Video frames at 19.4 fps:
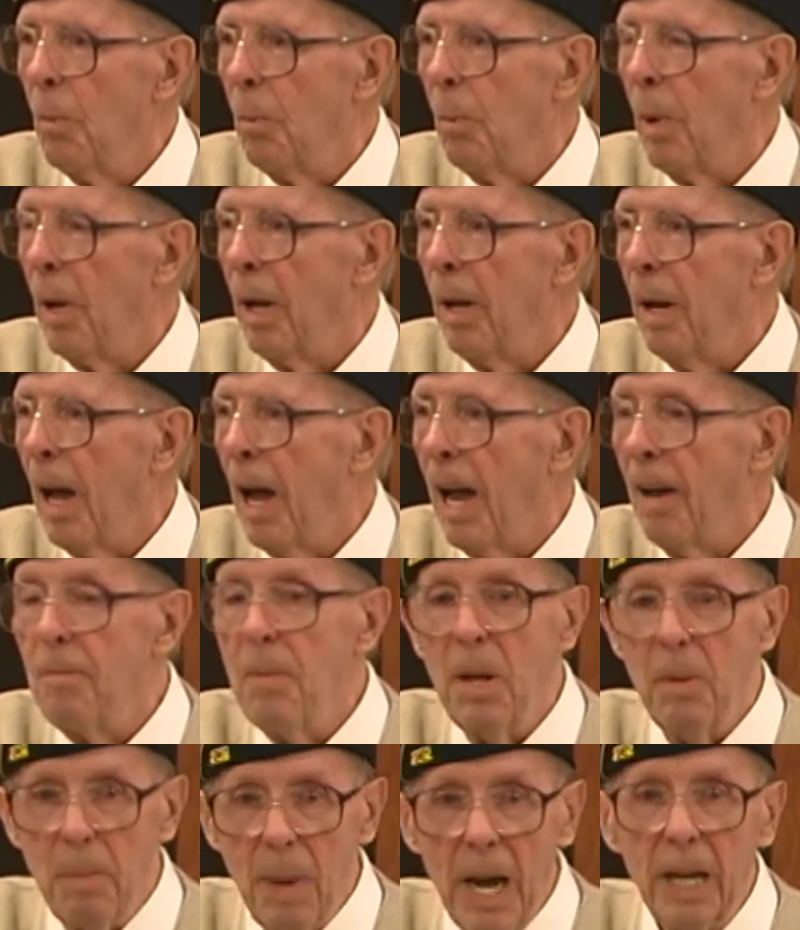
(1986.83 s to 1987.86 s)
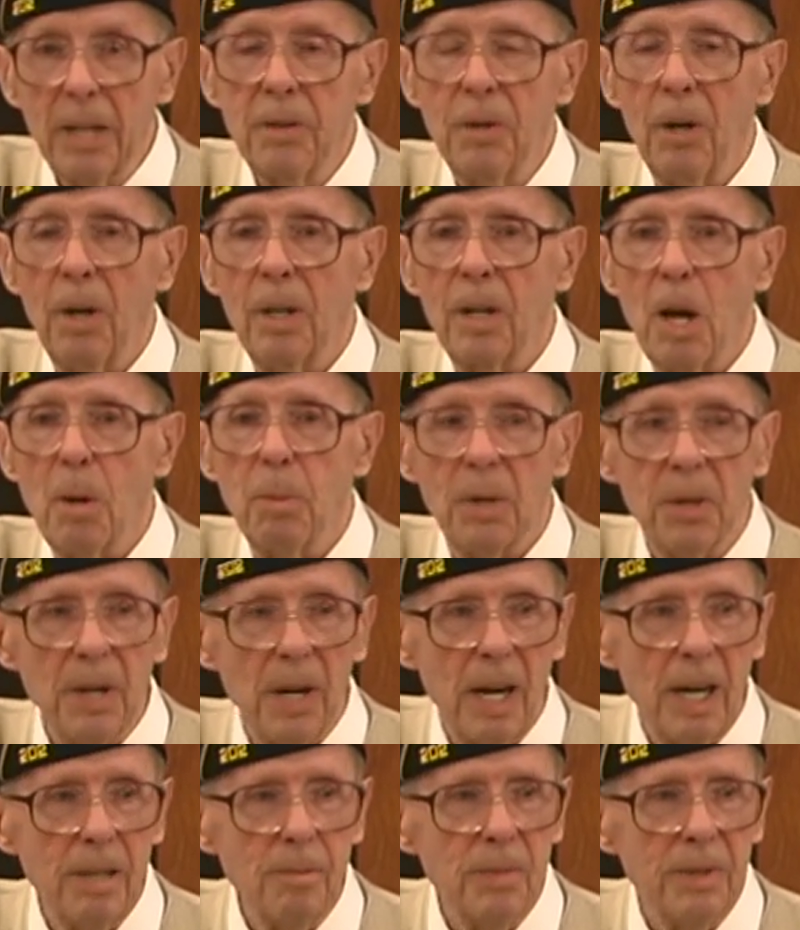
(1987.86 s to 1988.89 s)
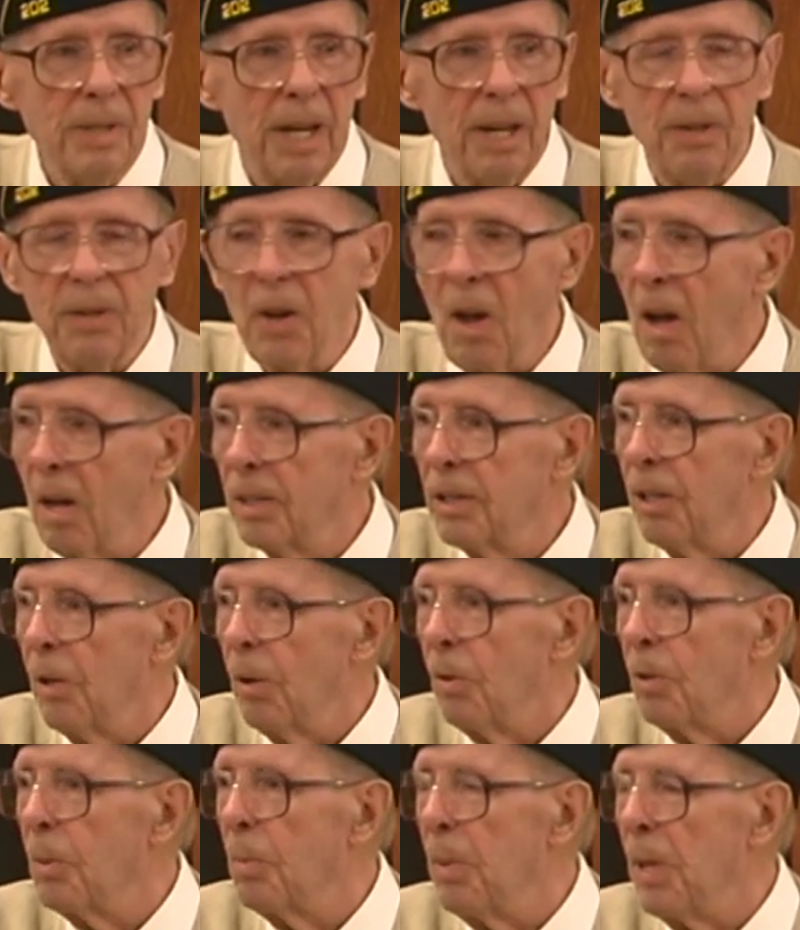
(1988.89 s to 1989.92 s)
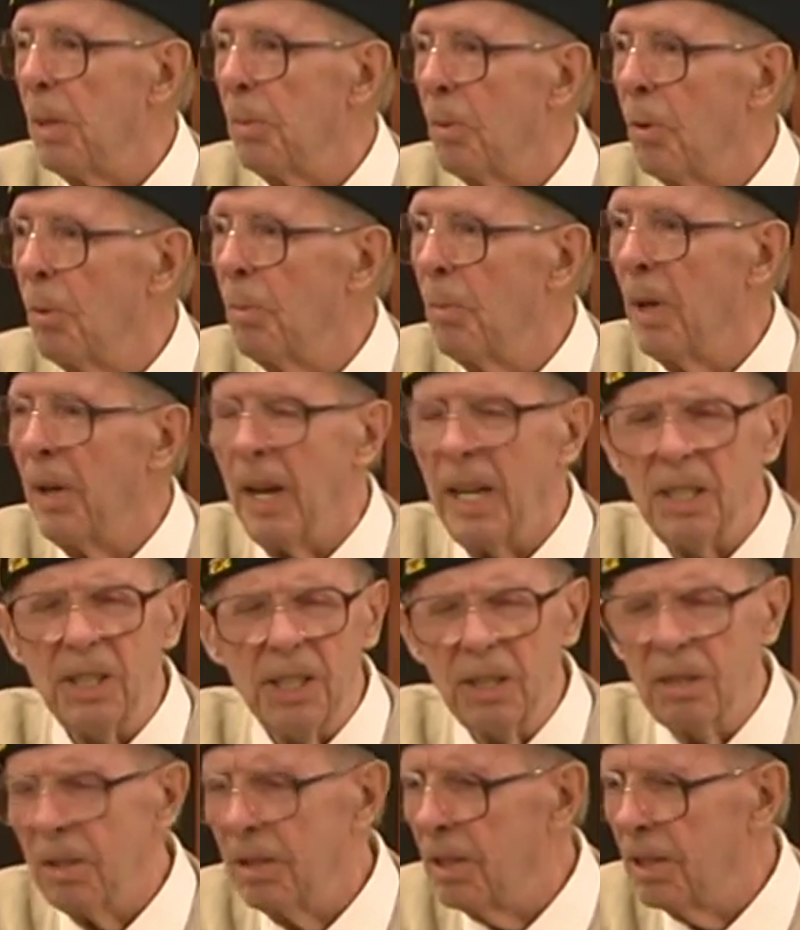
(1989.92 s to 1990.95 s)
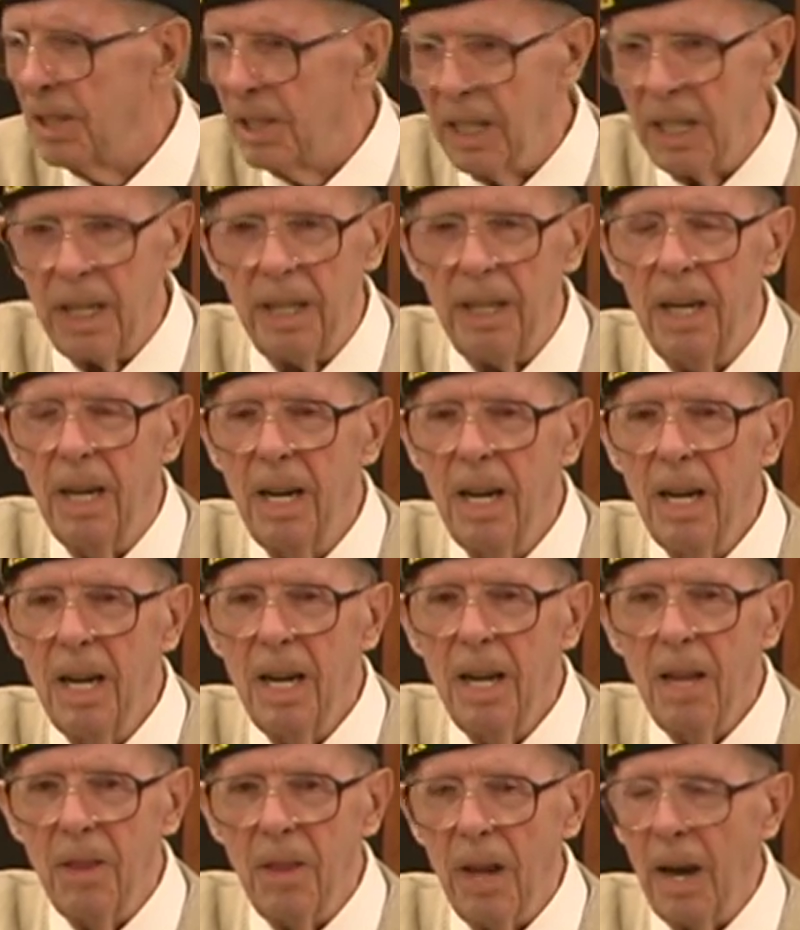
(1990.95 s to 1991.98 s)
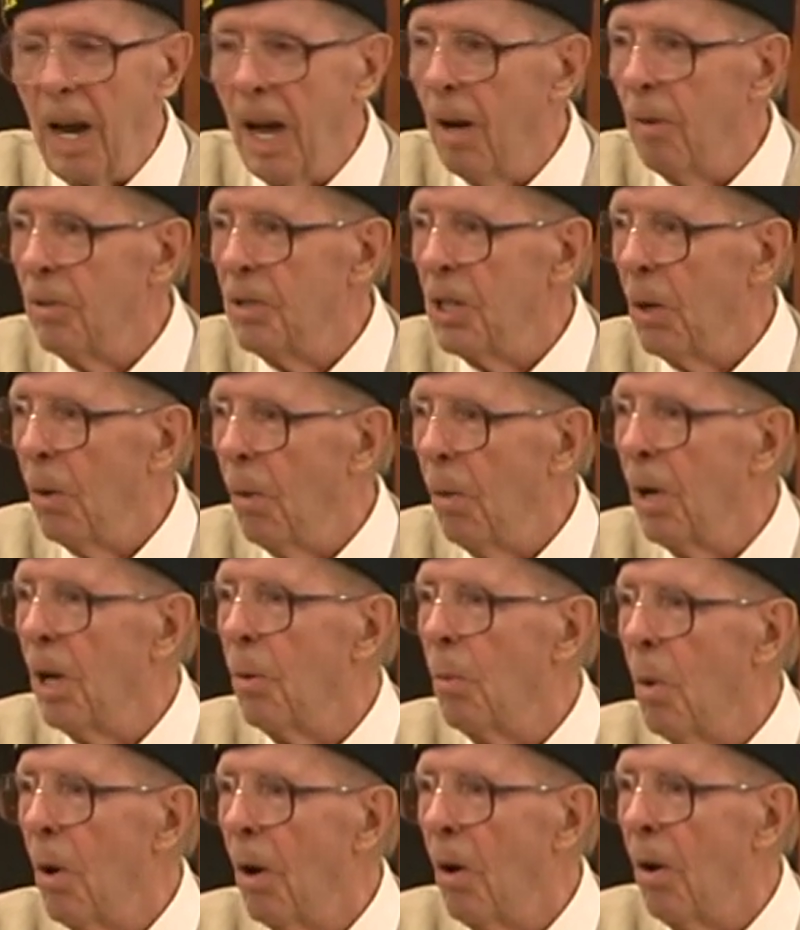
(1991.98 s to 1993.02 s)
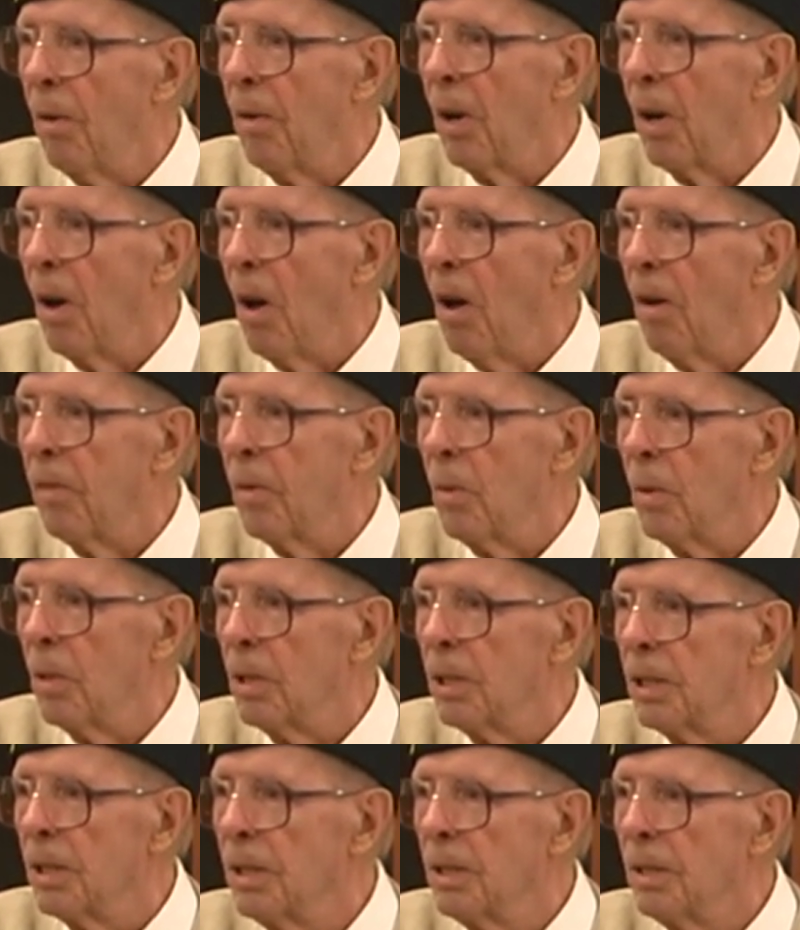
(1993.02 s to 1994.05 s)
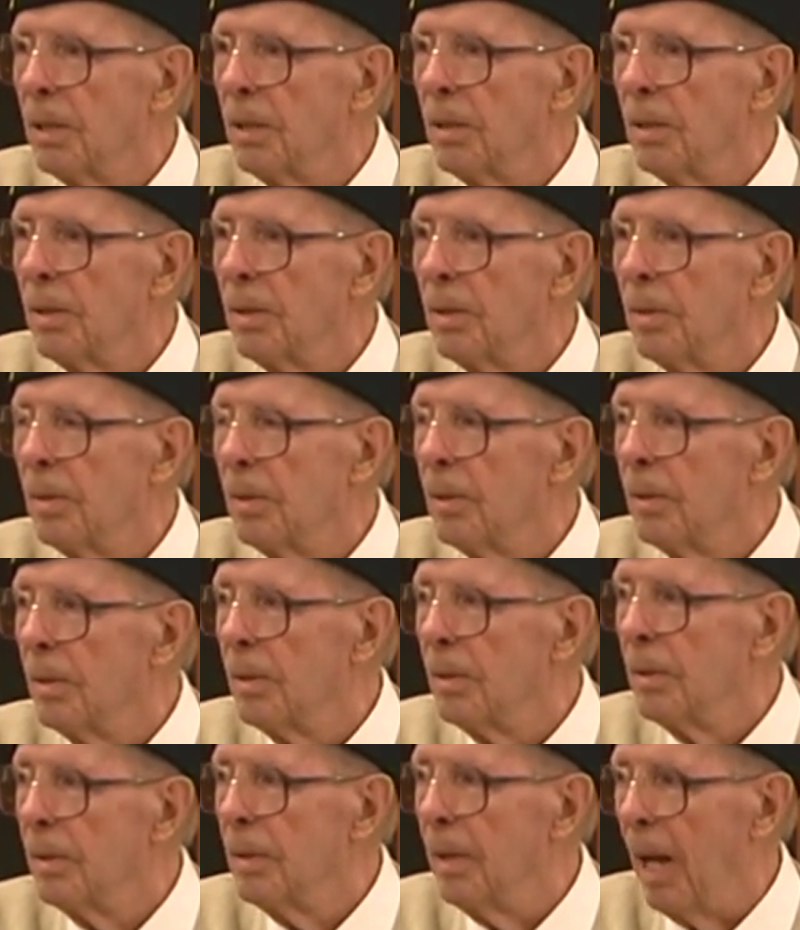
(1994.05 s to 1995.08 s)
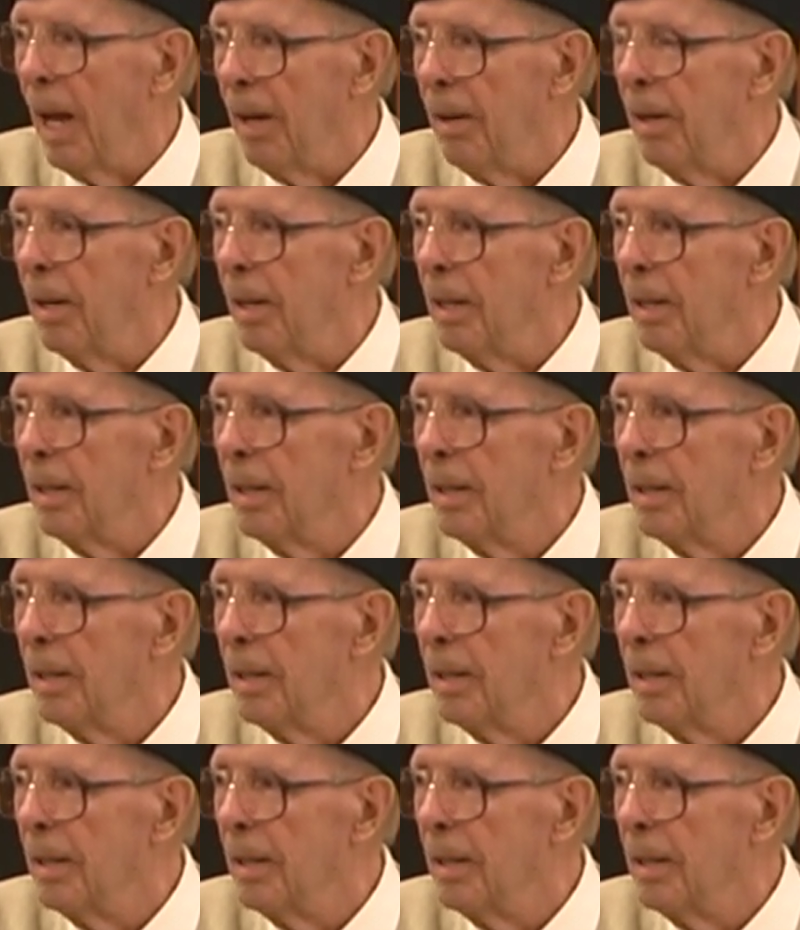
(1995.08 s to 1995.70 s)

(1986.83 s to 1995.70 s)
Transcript: But I've been back there a couple times and talked to those people, but they still say that I was the only one on the golf course that day.